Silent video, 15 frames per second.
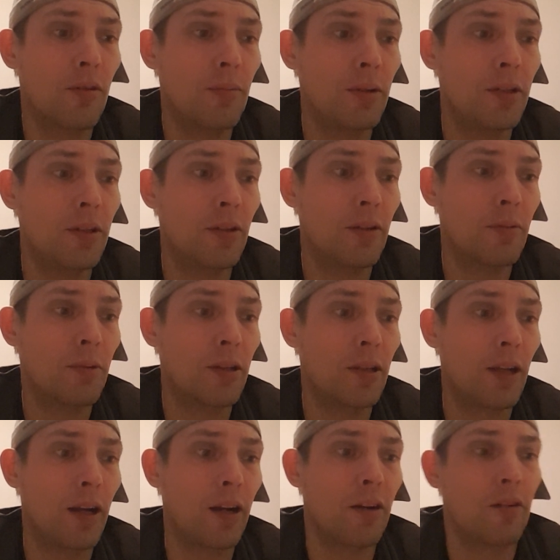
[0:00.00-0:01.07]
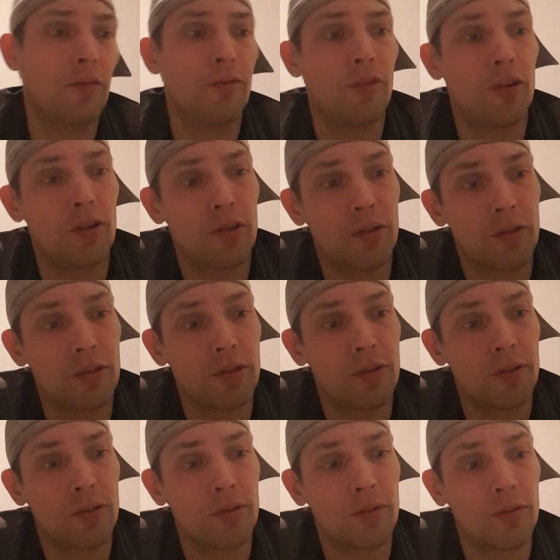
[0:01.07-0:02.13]
be dealing with the Hierophant,
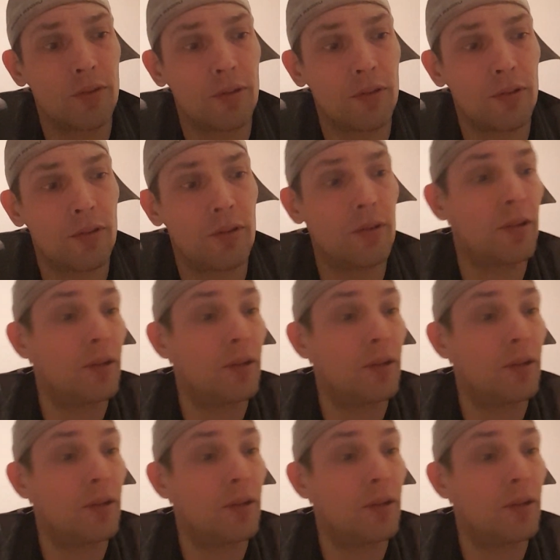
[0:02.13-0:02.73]
or